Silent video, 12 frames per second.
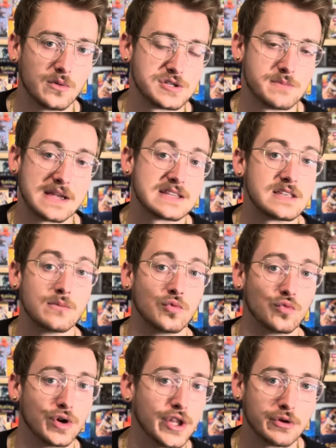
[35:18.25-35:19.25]
which makes
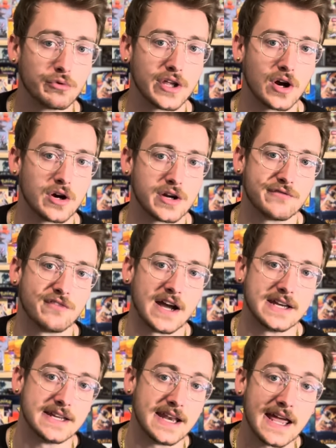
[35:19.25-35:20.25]
them really, really hard to
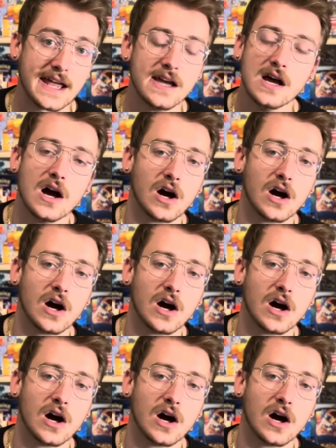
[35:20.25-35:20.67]
find today.